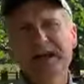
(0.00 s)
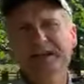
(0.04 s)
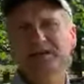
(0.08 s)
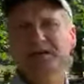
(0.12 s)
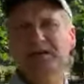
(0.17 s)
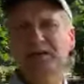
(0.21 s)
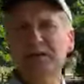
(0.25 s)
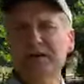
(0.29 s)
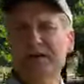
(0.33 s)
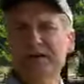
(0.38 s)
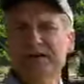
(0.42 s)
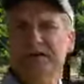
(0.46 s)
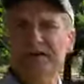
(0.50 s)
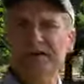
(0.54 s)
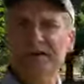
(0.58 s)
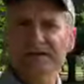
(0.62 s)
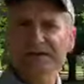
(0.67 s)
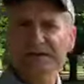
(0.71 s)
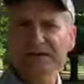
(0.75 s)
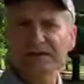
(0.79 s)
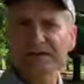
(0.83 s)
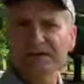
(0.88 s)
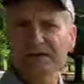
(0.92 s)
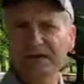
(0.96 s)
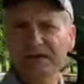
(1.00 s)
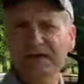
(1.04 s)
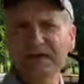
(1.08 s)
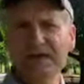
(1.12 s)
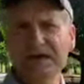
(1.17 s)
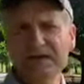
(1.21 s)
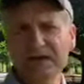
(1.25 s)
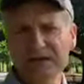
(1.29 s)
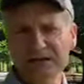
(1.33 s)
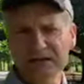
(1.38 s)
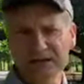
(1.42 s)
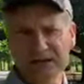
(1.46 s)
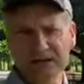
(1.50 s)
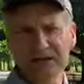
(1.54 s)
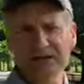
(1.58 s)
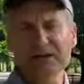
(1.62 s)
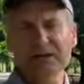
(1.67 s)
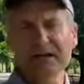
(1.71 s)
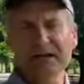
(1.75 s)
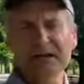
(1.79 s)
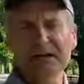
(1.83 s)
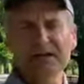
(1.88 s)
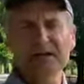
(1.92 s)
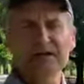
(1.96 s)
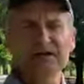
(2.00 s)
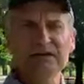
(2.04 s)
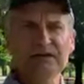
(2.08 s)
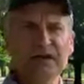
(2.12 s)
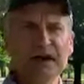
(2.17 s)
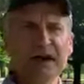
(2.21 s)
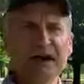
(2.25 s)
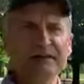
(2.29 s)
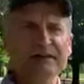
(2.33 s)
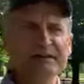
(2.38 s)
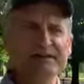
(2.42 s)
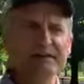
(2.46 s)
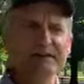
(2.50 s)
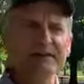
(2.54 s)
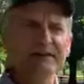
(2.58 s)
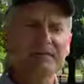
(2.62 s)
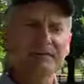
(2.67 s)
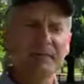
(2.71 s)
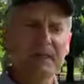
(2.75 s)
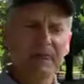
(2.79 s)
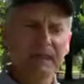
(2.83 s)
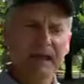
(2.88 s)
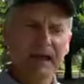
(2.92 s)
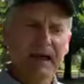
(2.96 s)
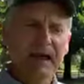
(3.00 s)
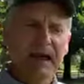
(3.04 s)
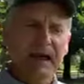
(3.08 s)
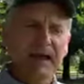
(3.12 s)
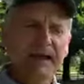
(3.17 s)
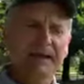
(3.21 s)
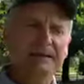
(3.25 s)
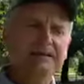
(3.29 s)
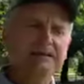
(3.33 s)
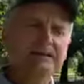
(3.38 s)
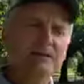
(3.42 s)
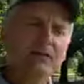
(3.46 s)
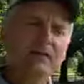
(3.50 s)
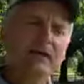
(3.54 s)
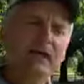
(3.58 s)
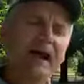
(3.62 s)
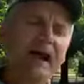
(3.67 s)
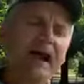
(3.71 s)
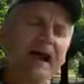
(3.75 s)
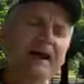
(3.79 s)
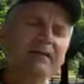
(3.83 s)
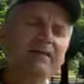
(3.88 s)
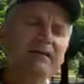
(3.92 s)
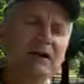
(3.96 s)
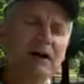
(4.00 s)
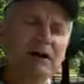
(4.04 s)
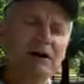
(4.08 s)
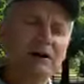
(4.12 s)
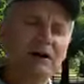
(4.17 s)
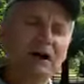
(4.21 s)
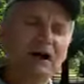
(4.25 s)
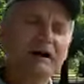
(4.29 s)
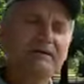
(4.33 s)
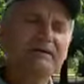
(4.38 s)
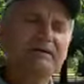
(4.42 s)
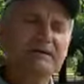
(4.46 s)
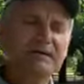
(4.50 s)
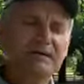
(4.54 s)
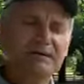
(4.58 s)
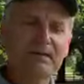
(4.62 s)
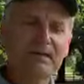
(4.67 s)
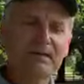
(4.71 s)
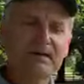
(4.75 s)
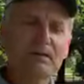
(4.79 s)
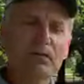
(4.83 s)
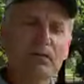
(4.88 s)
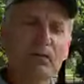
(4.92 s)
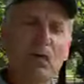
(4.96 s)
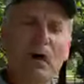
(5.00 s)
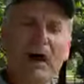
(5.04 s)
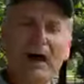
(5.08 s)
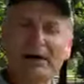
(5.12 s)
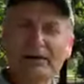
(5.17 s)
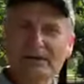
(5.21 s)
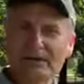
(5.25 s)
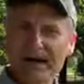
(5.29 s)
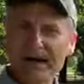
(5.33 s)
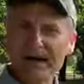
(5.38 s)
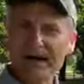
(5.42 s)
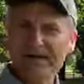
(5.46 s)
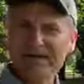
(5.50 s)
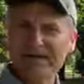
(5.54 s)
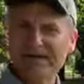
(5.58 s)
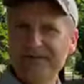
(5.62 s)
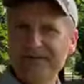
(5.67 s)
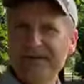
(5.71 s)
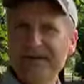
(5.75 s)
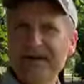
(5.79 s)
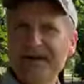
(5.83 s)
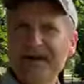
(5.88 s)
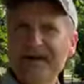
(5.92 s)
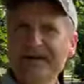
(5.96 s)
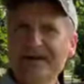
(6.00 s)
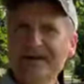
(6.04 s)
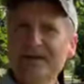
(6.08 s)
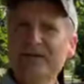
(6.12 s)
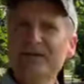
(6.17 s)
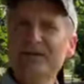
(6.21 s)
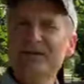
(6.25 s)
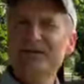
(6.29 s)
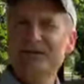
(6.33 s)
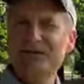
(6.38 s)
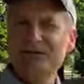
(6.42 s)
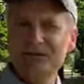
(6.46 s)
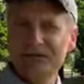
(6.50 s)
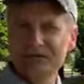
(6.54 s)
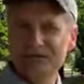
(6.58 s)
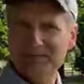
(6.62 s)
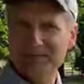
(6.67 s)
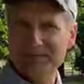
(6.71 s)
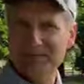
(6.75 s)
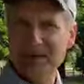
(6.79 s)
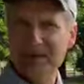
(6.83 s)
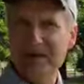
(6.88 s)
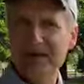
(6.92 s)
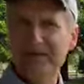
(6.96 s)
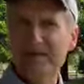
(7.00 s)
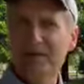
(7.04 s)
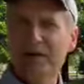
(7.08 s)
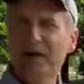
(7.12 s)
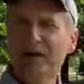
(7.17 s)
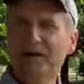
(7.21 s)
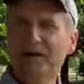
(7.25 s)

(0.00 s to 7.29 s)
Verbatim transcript: Natural Resources with the LSU and LSU Ag Center and so we have a lot of different wildlife uh, research uh,